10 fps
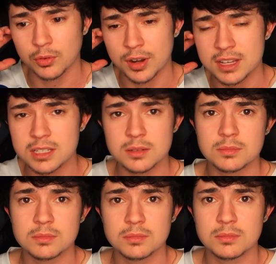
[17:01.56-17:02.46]
were
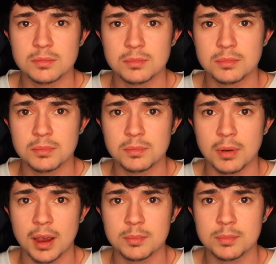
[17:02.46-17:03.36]
raised
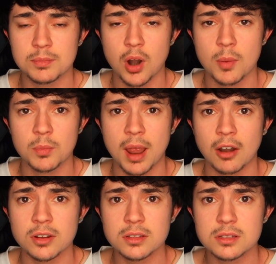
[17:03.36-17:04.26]
by proper
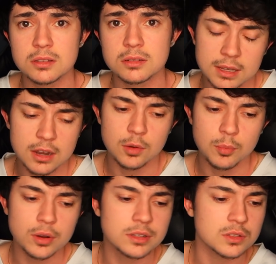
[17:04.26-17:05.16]
parents? Again, her
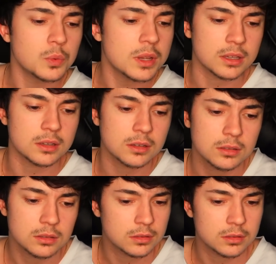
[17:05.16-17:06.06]
point is weak.
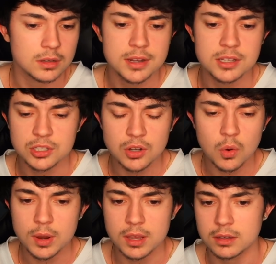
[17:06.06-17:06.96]
It is so
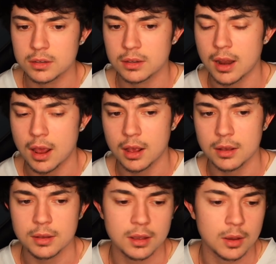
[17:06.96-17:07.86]
weak. And
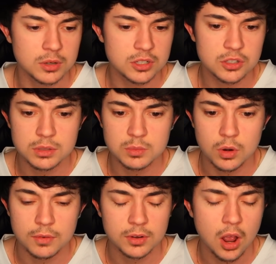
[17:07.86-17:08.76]
I, I, I wish this was
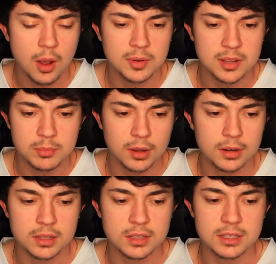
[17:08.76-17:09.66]
more of a comedy,
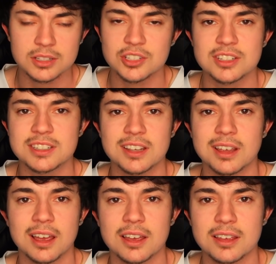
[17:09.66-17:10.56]
but it's just
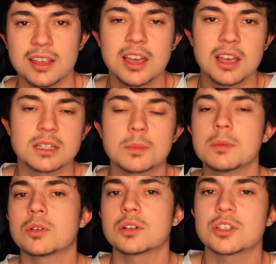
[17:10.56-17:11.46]
like some
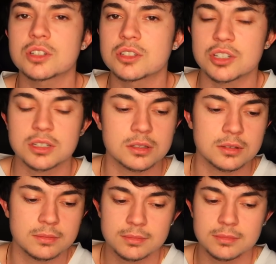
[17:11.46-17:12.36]
people are just,
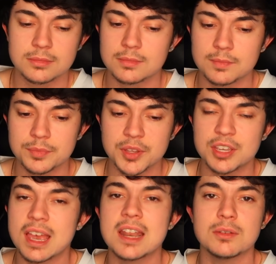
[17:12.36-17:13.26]
you
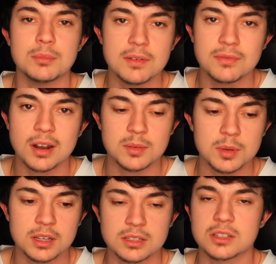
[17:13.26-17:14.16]
can't even be funny
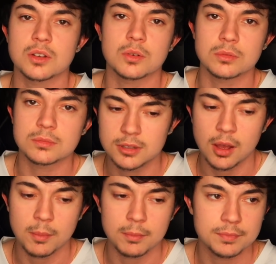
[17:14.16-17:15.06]
because it's so
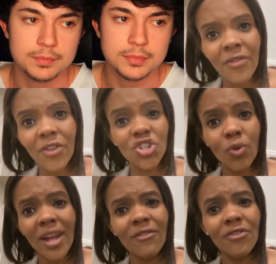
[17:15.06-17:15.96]
dumb. The
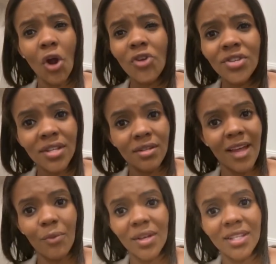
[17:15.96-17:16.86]
strand of narcissism
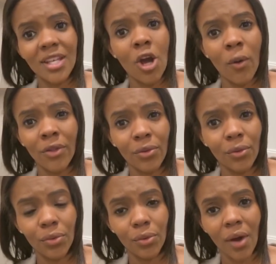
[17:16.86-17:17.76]
that we see going
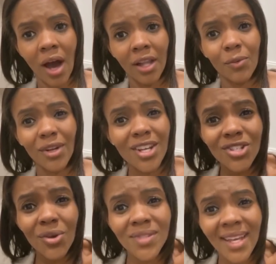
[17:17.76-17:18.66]
through through Hollywood is so